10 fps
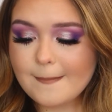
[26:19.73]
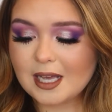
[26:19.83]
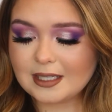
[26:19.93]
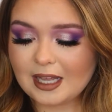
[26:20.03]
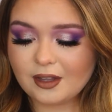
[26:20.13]

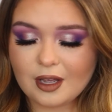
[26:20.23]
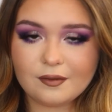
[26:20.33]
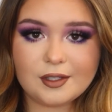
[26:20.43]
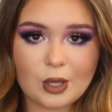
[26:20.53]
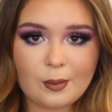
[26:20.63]
because I
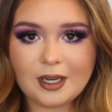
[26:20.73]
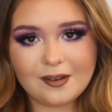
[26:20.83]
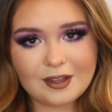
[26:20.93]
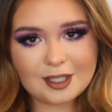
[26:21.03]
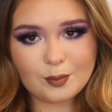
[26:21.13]
love so many
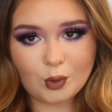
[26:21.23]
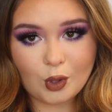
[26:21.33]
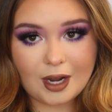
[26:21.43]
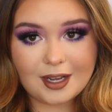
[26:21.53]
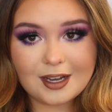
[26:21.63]
of these
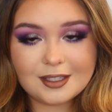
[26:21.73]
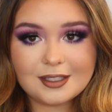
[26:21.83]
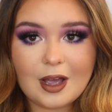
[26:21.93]
products.